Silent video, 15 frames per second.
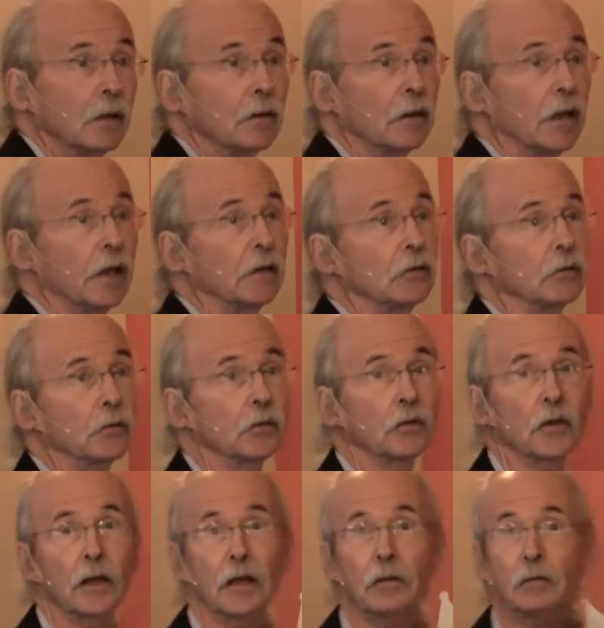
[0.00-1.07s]
The age of
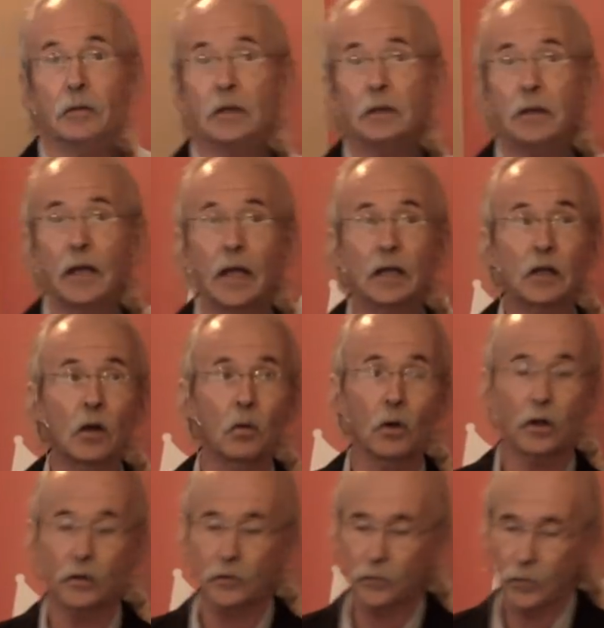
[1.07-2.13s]
slavery and
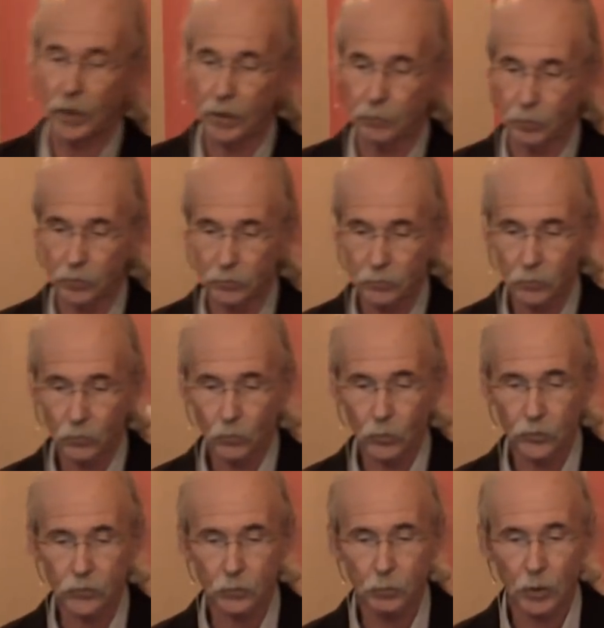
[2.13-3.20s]
coerced labor
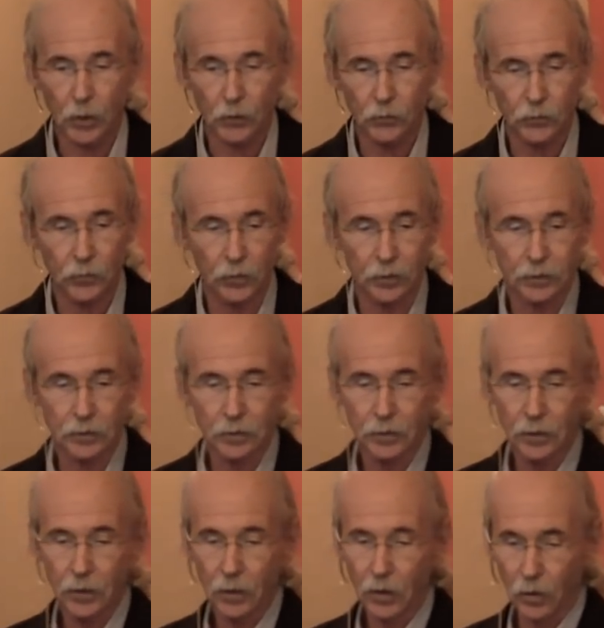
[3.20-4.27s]
was supposedly
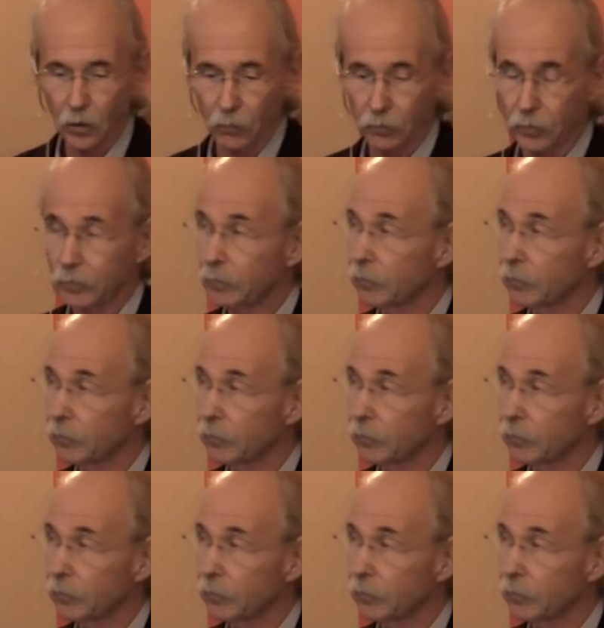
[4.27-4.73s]
over.